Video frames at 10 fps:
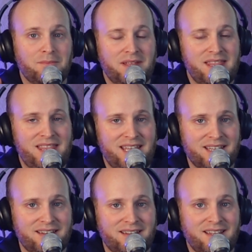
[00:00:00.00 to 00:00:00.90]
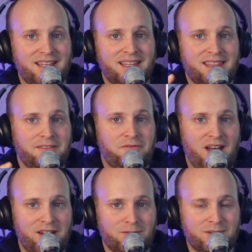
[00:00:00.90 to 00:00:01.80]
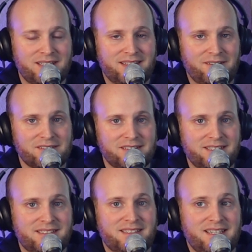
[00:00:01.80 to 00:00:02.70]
but then the final one that they release